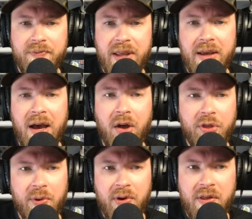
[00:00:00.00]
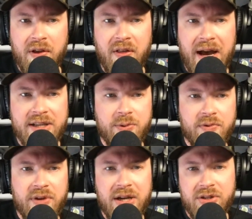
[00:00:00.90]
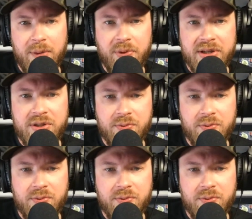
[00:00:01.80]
They held their own on the glass. Wolves were actually a plus